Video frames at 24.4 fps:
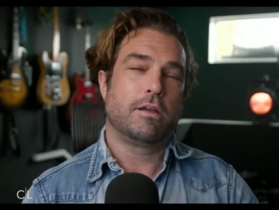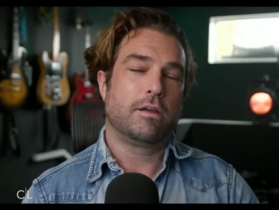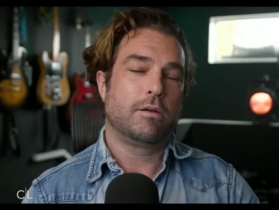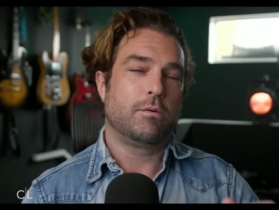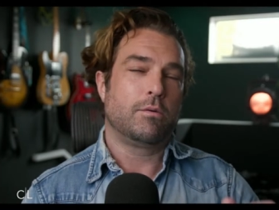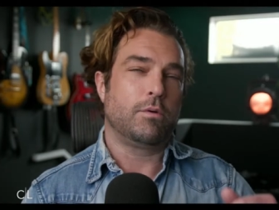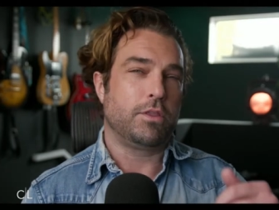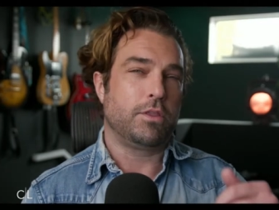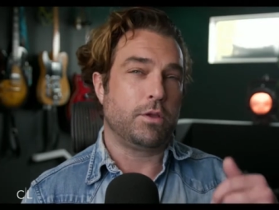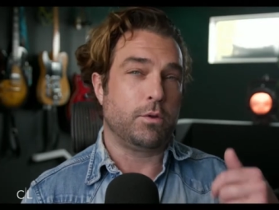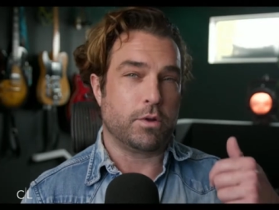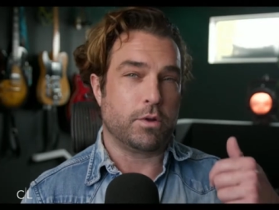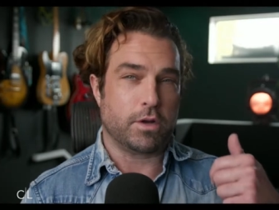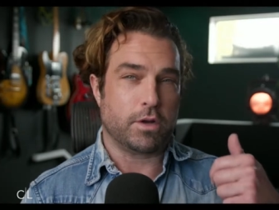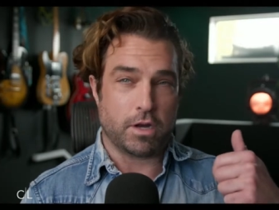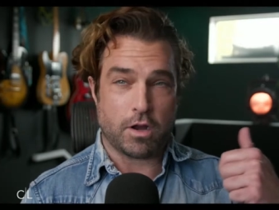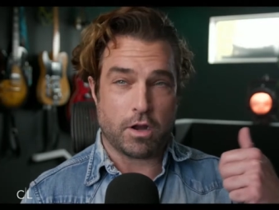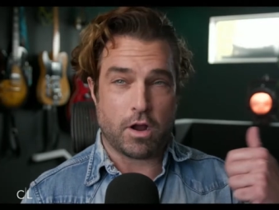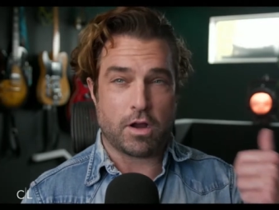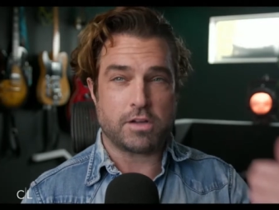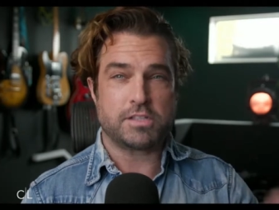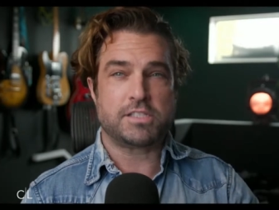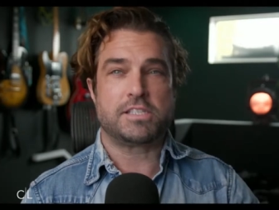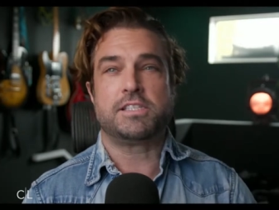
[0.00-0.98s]
Whether you're in a
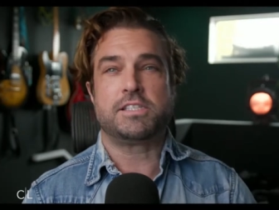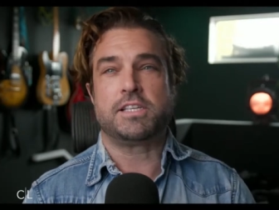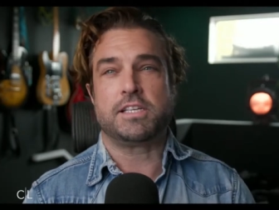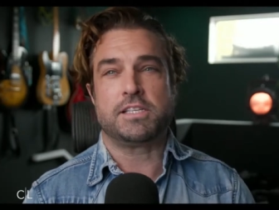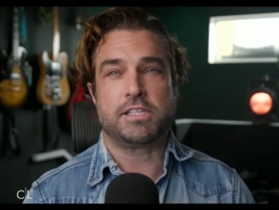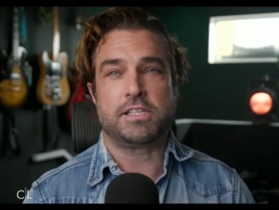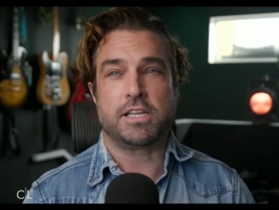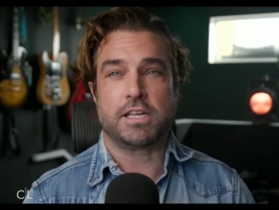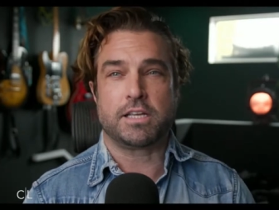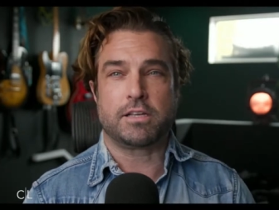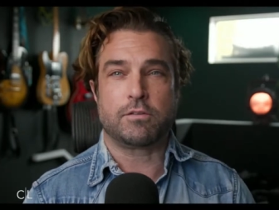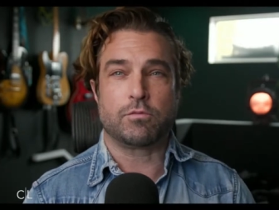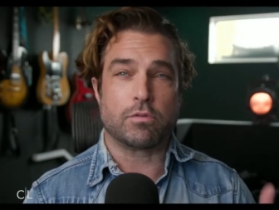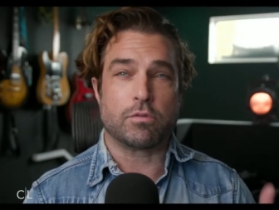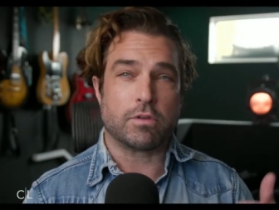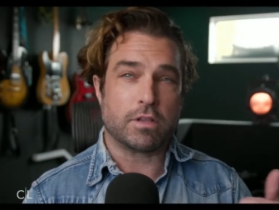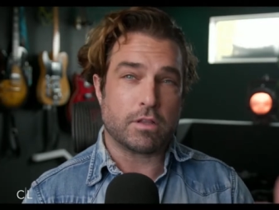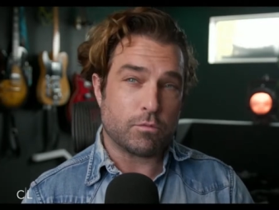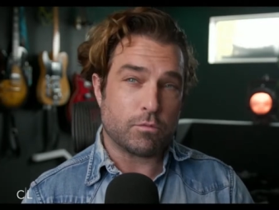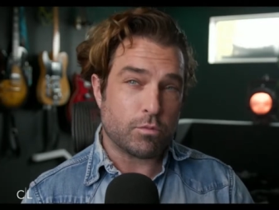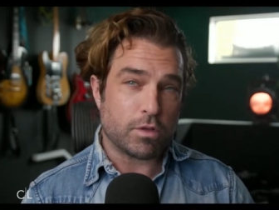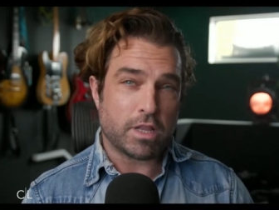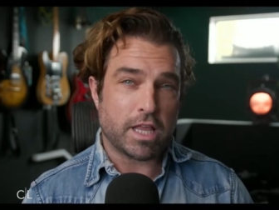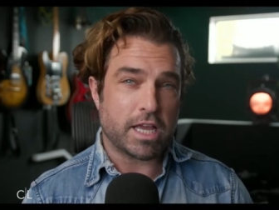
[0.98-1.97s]
narcissistic
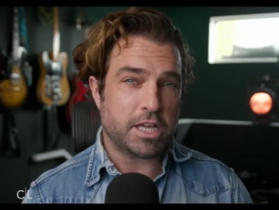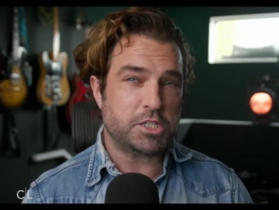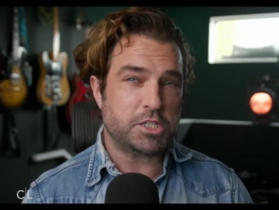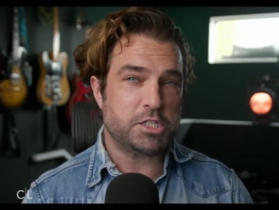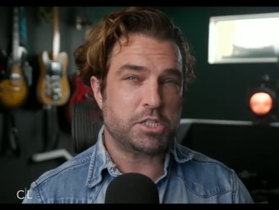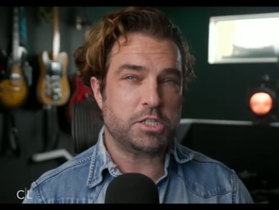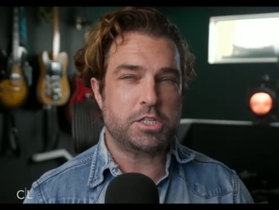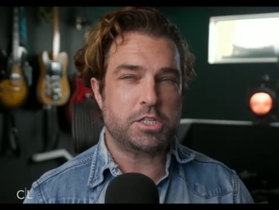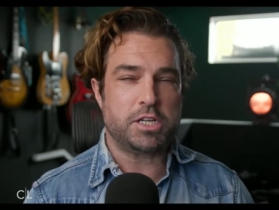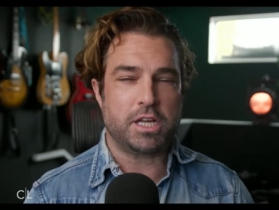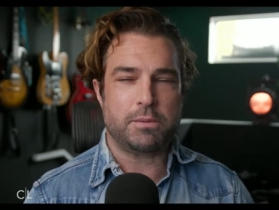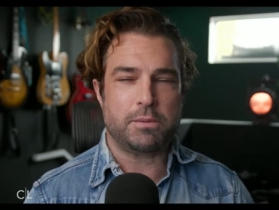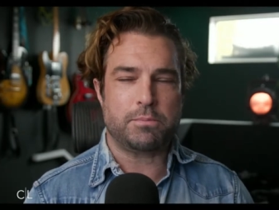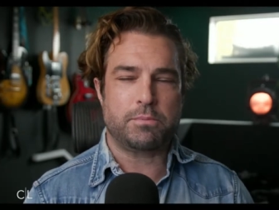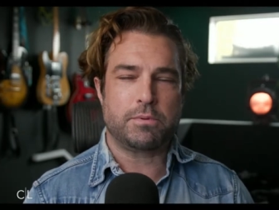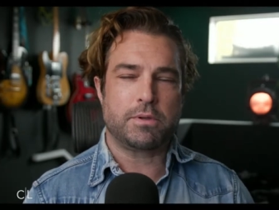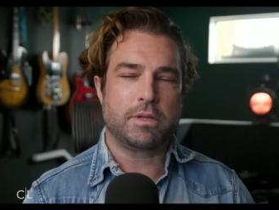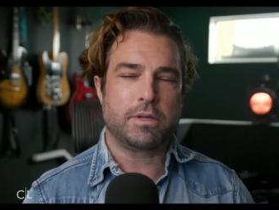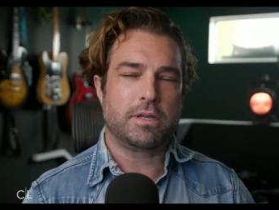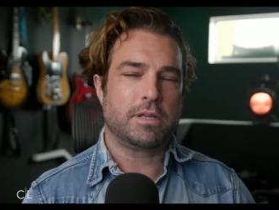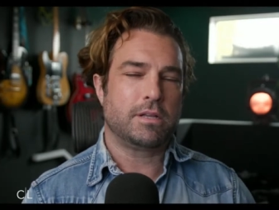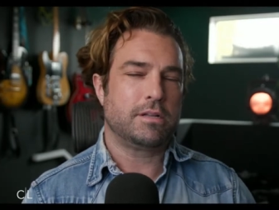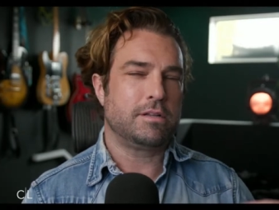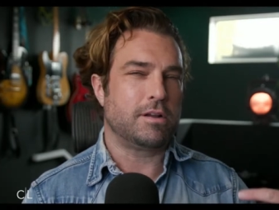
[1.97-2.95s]
relationship,
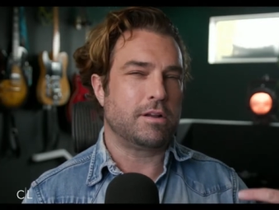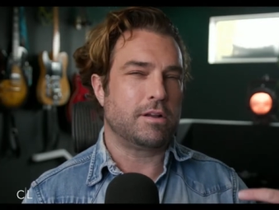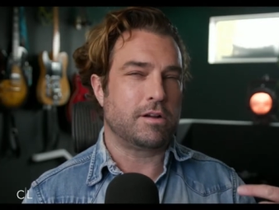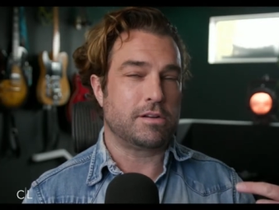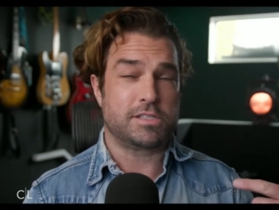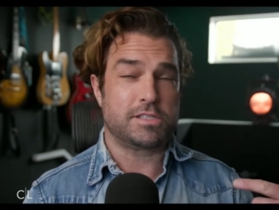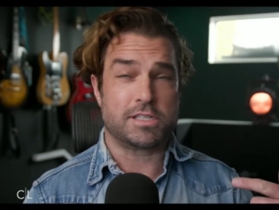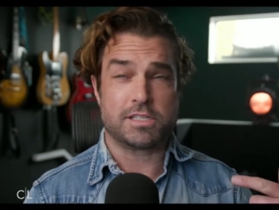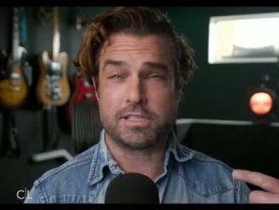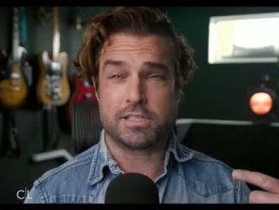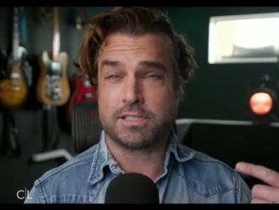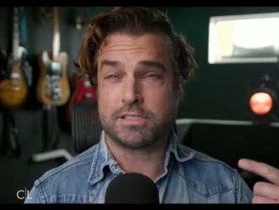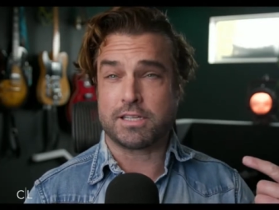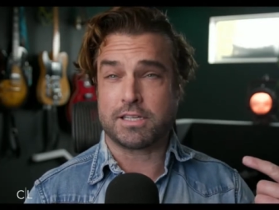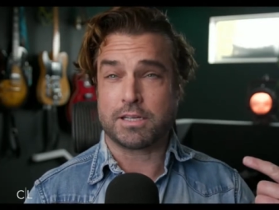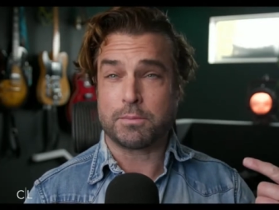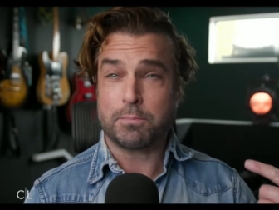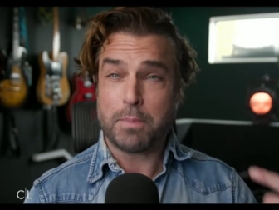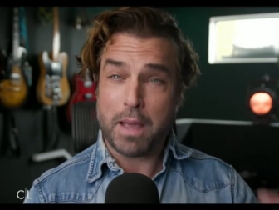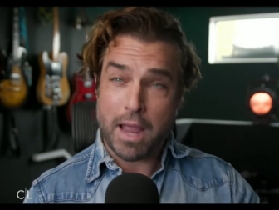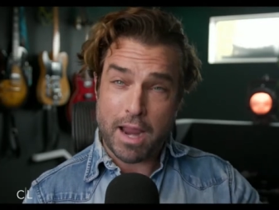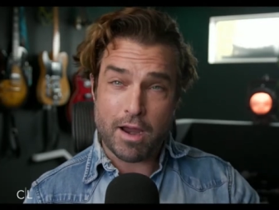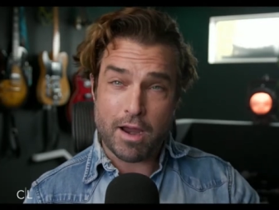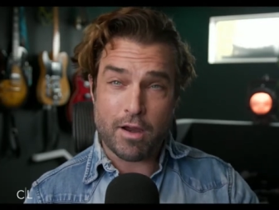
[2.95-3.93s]
narcissistic
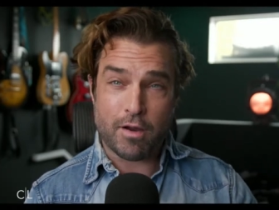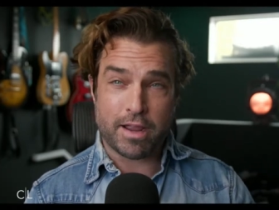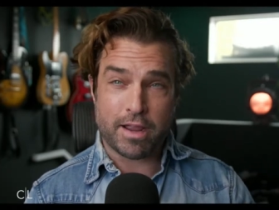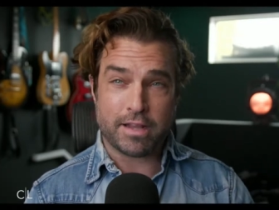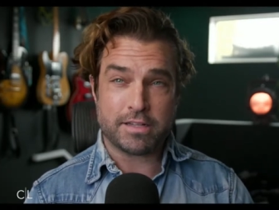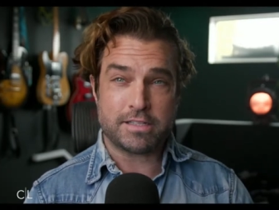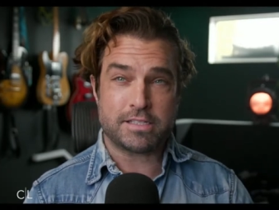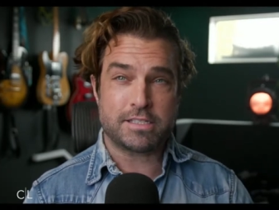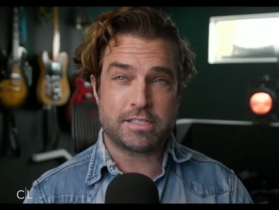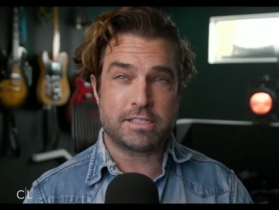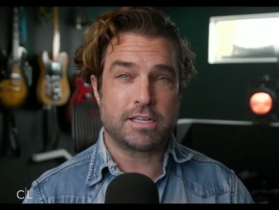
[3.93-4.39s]
parents,